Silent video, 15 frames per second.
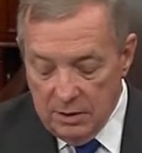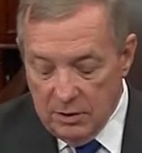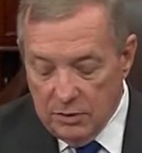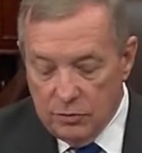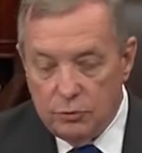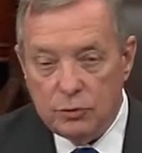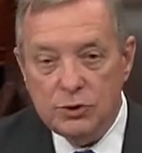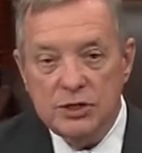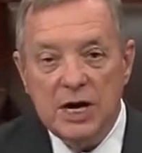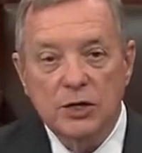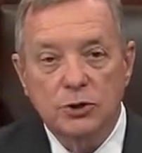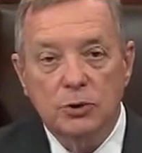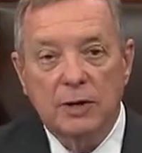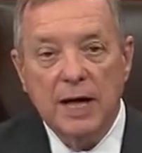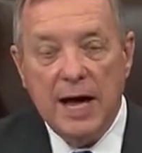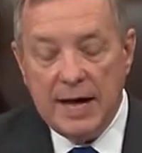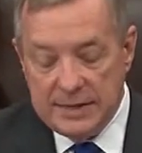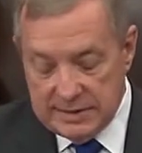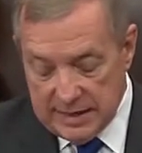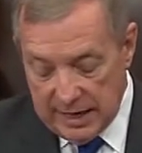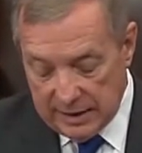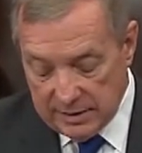through sexual
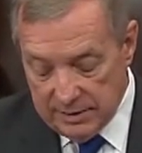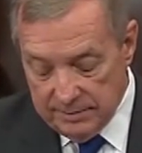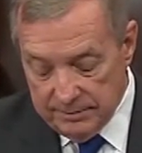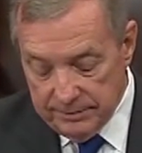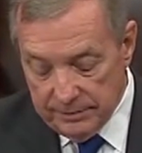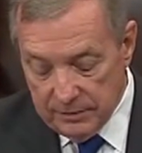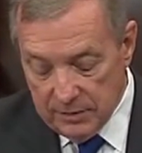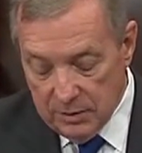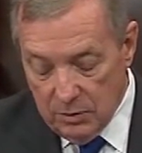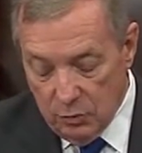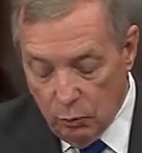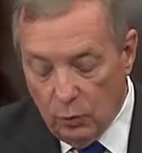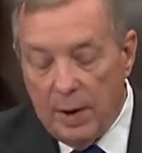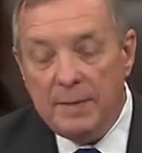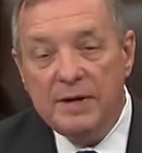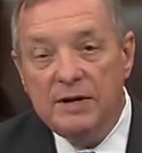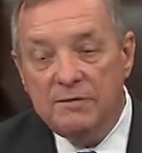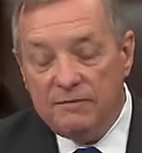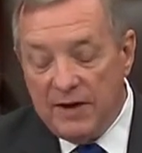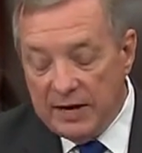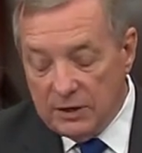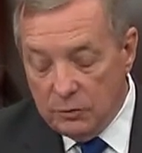contact. Women
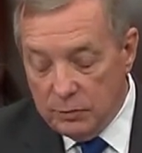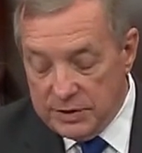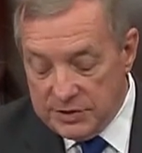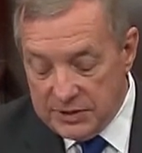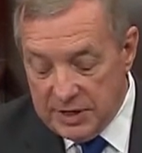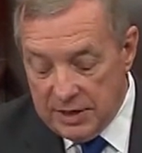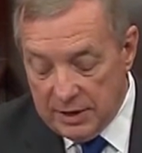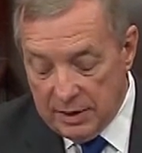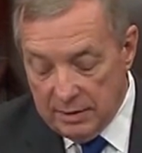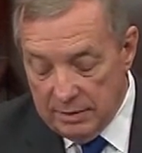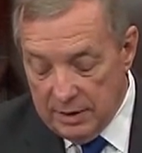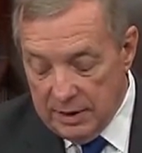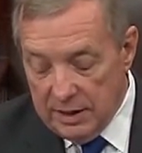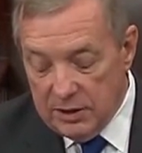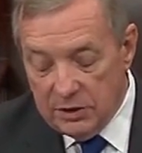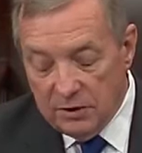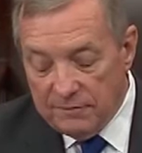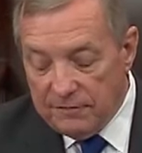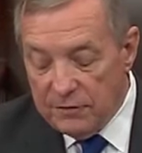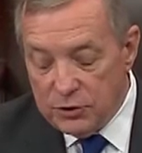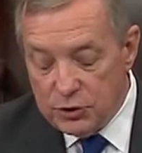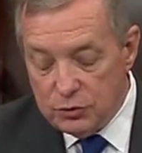infected with Zika in their
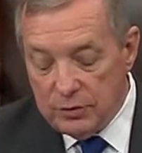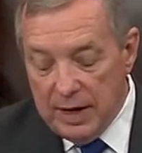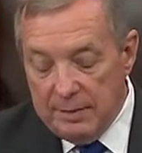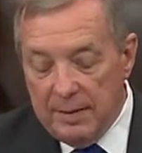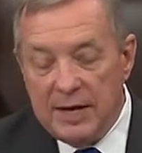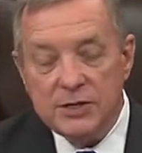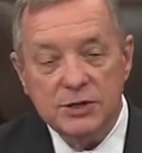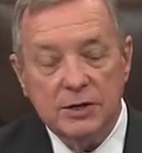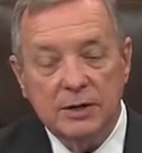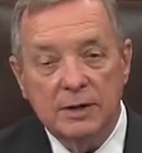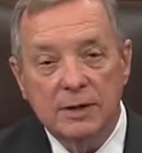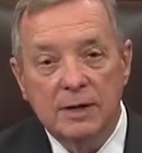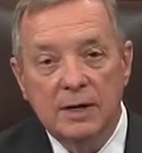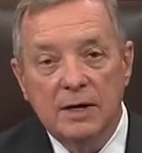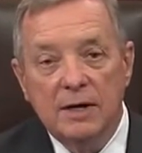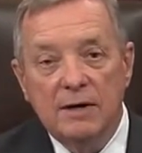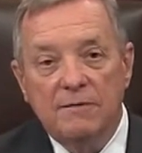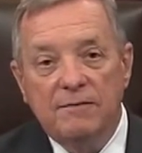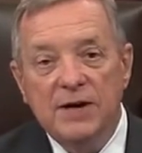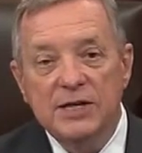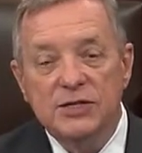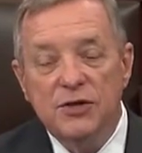first trimester
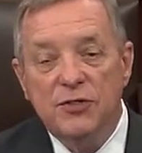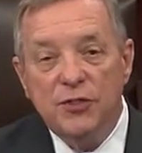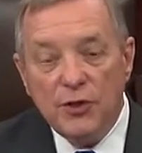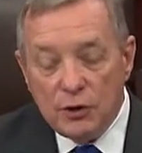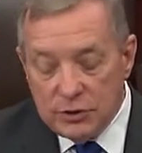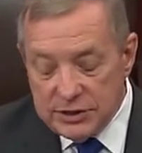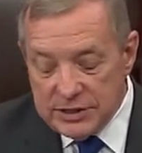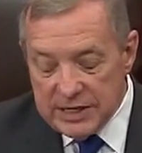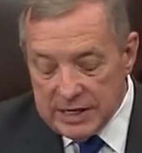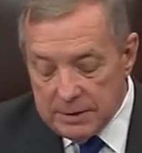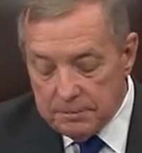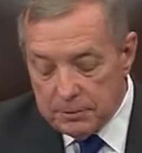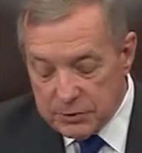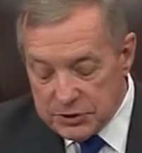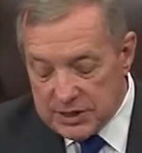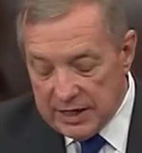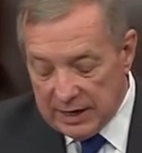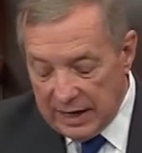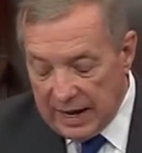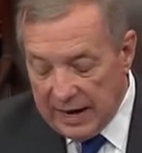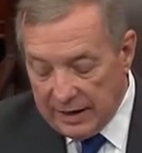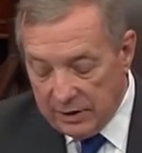face a 13%
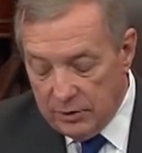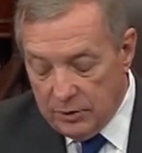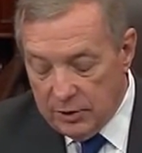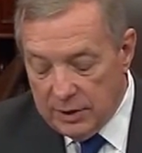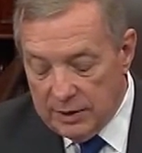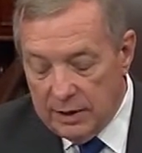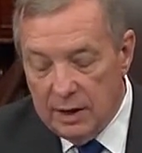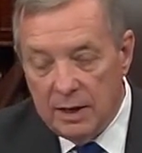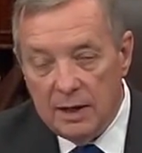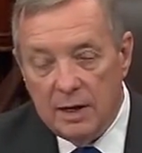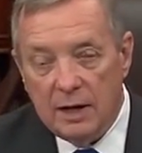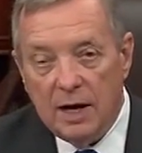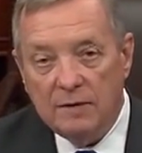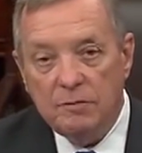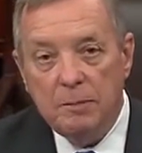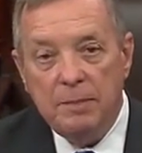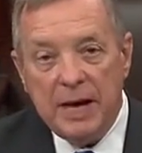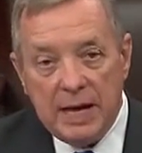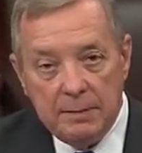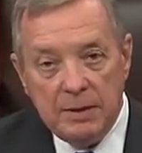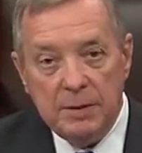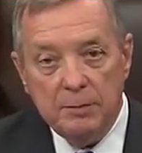likelihood of a
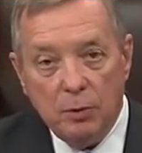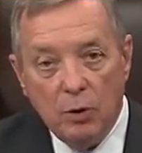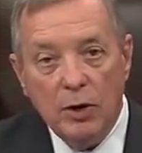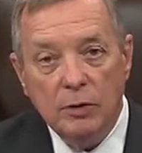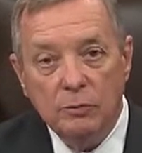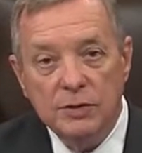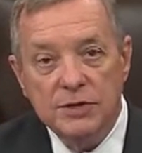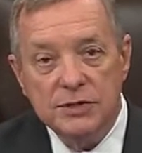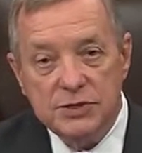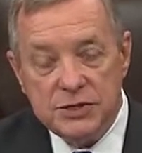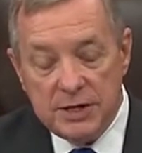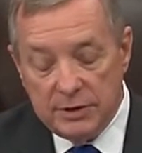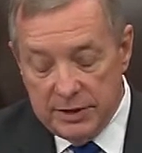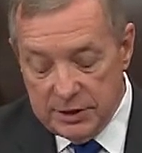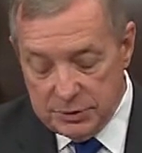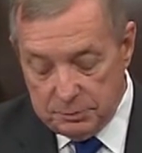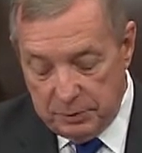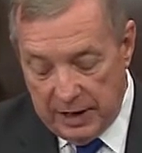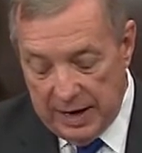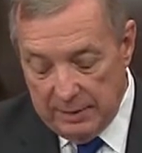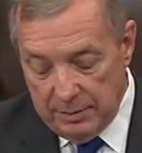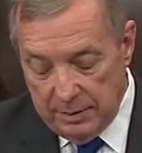baby born with a serious
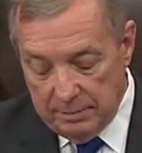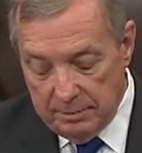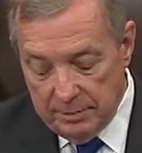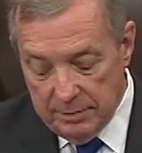problem.